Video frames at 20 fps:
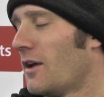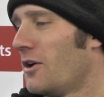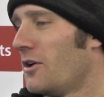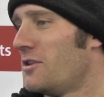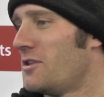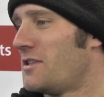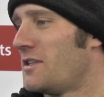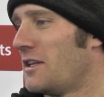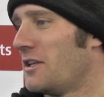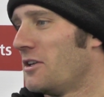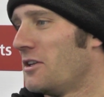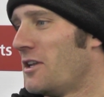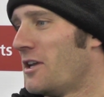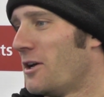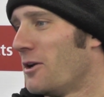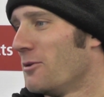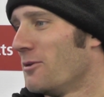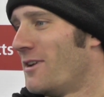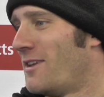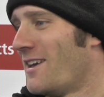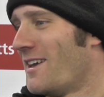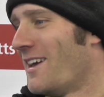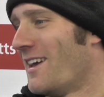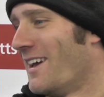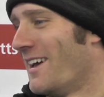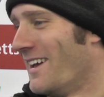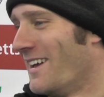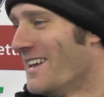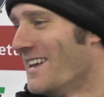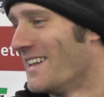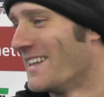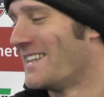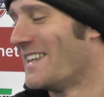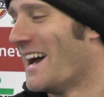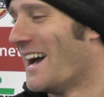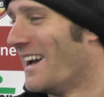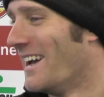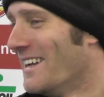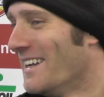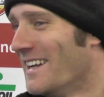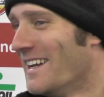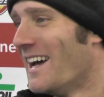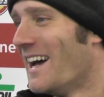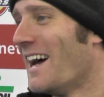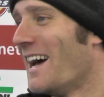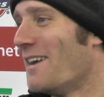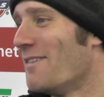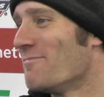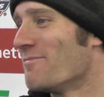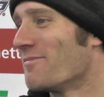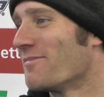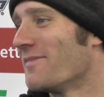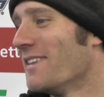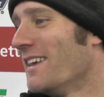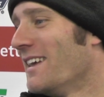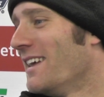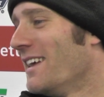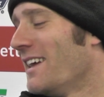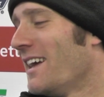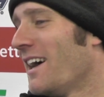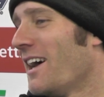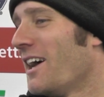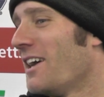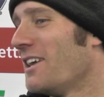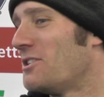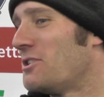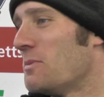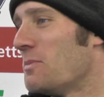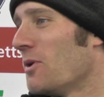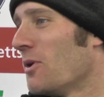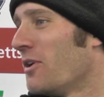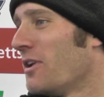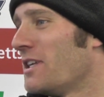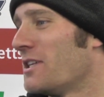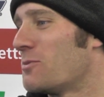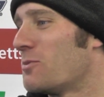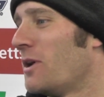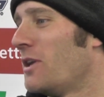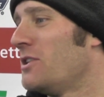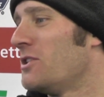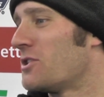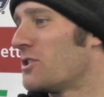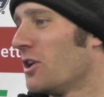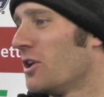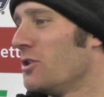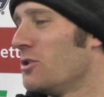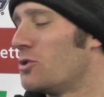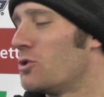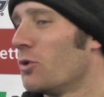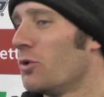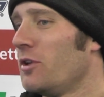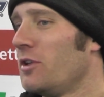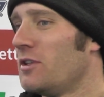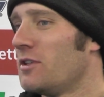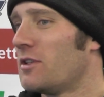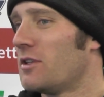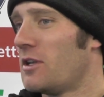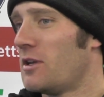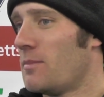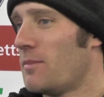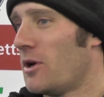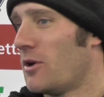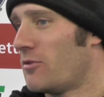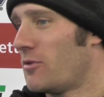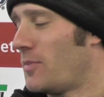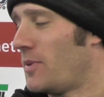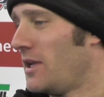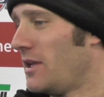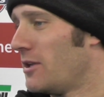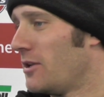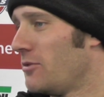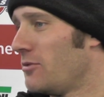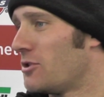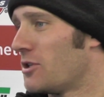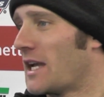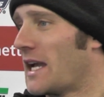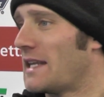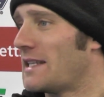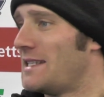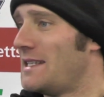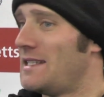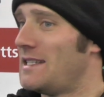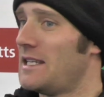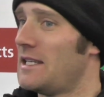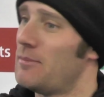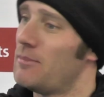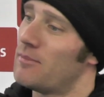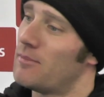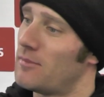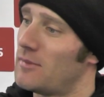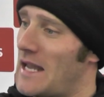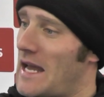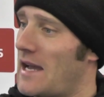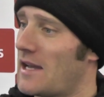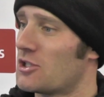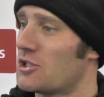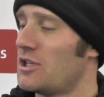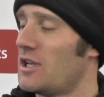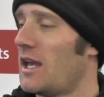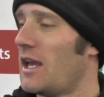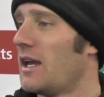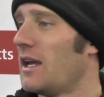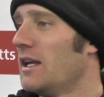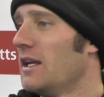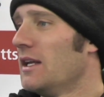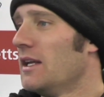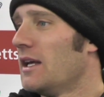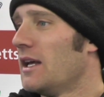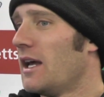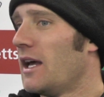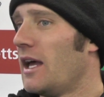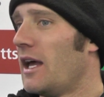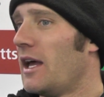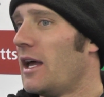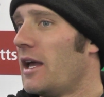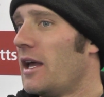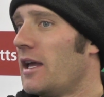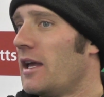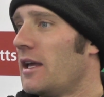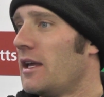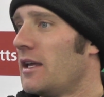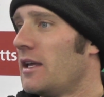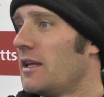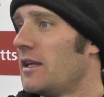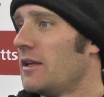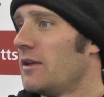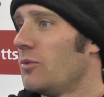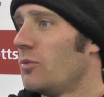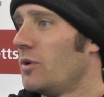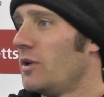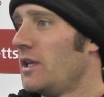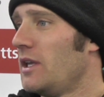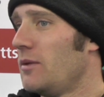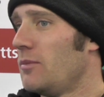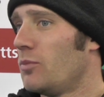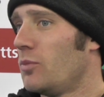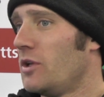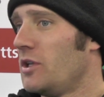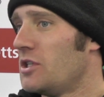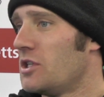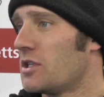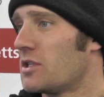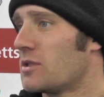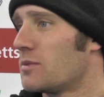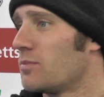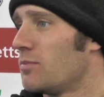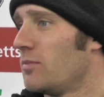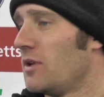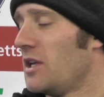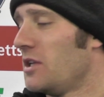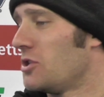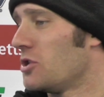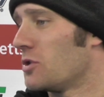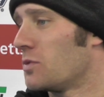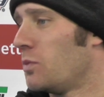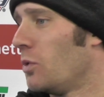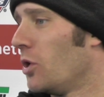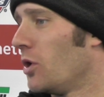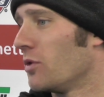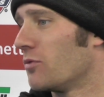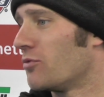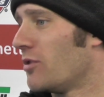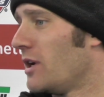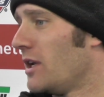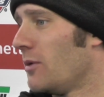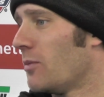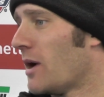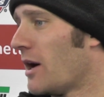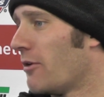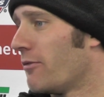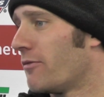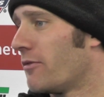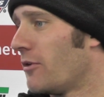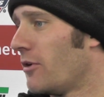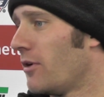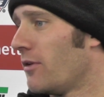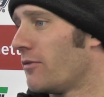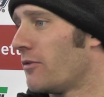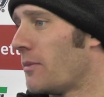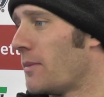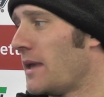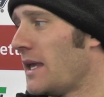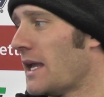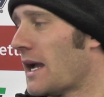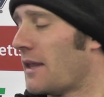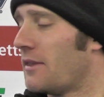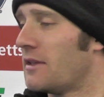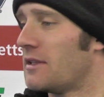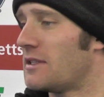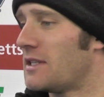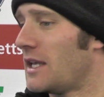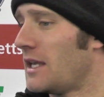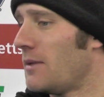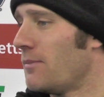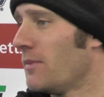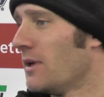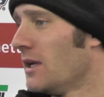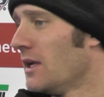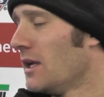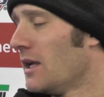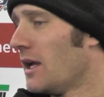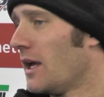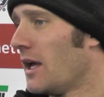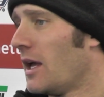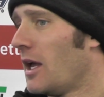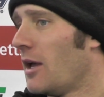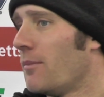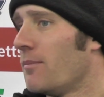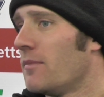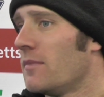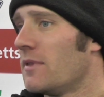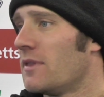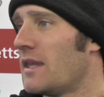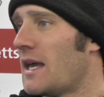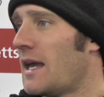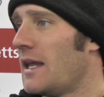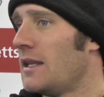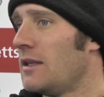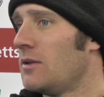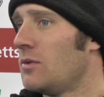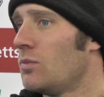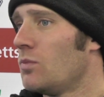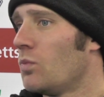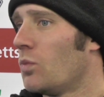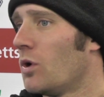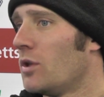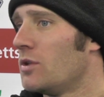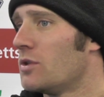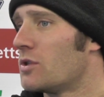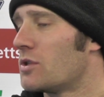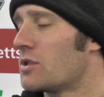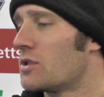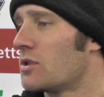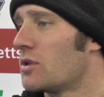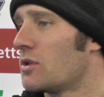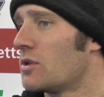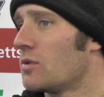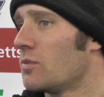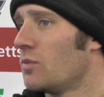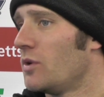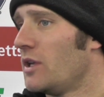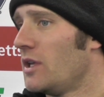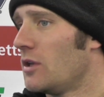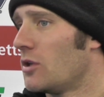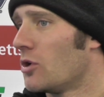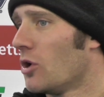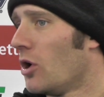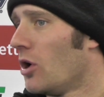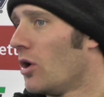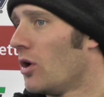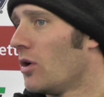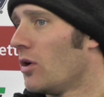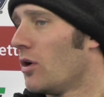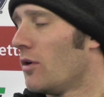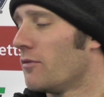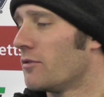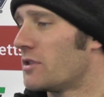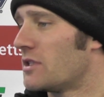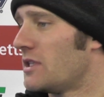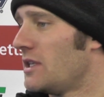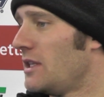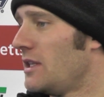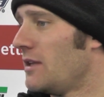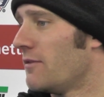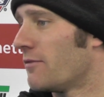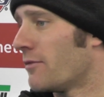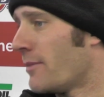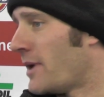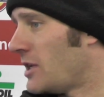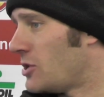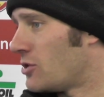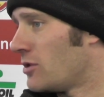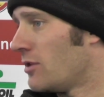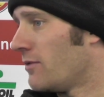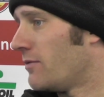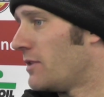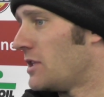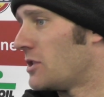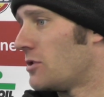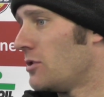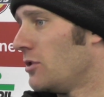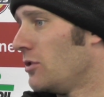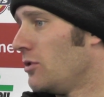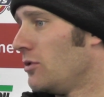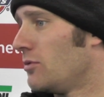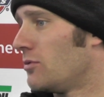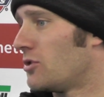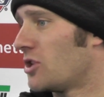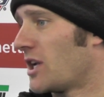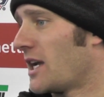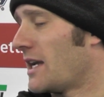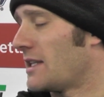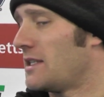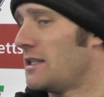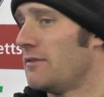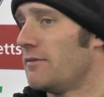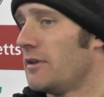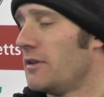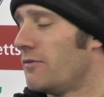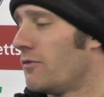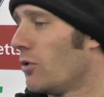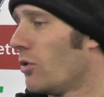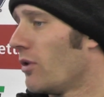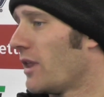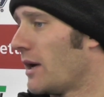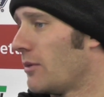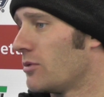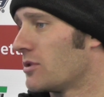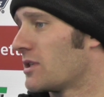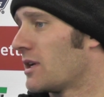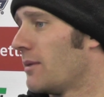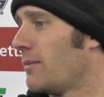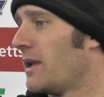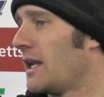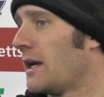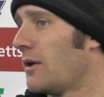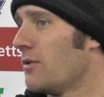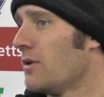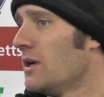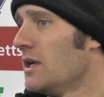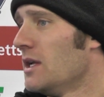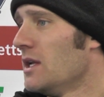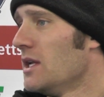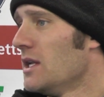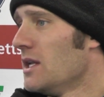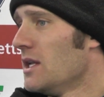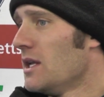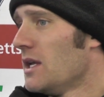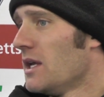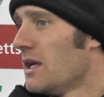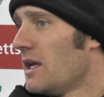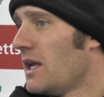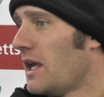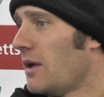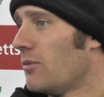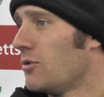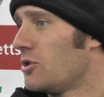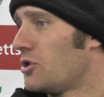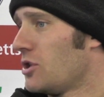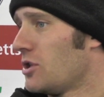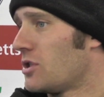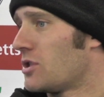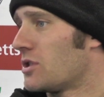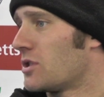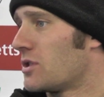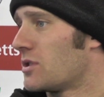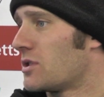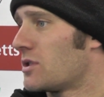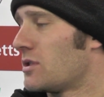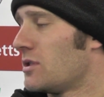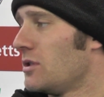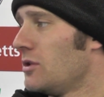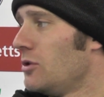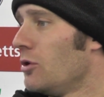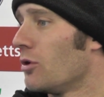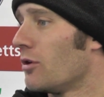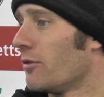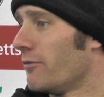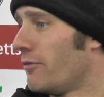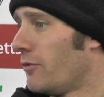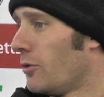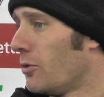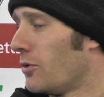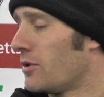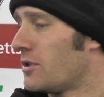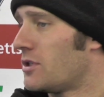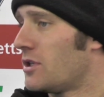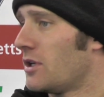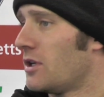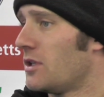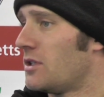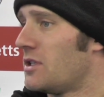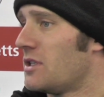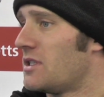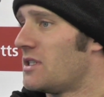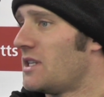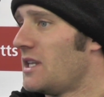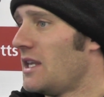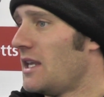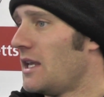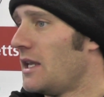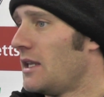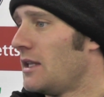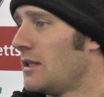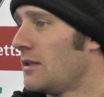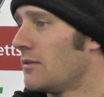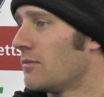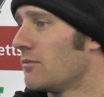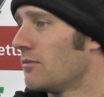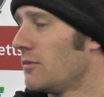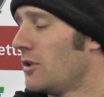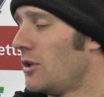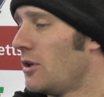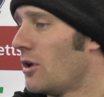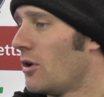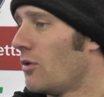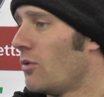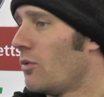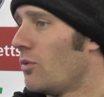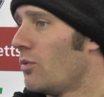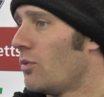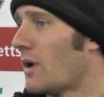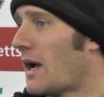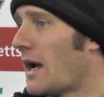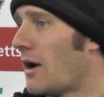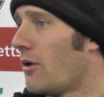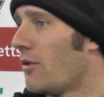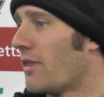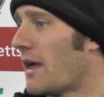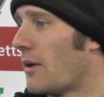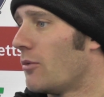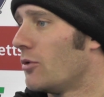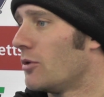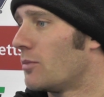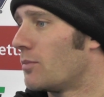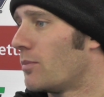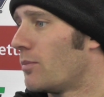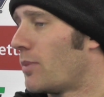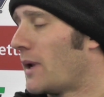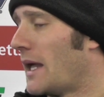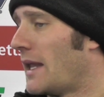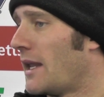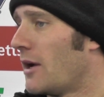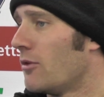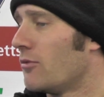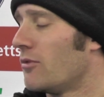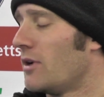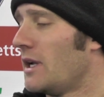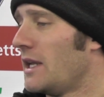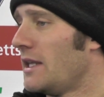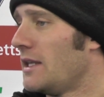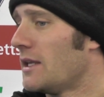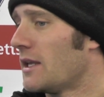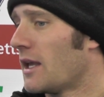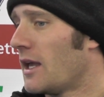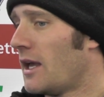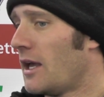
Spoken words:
I just said I know. No. To be honest, once I joined the Moto Rapido Ducati team last year, it just worked really well for me and the team. Then once we got obviously the information of this new Ducati V4 that was coming out, it was just looking forward to seeing how that would plan out really.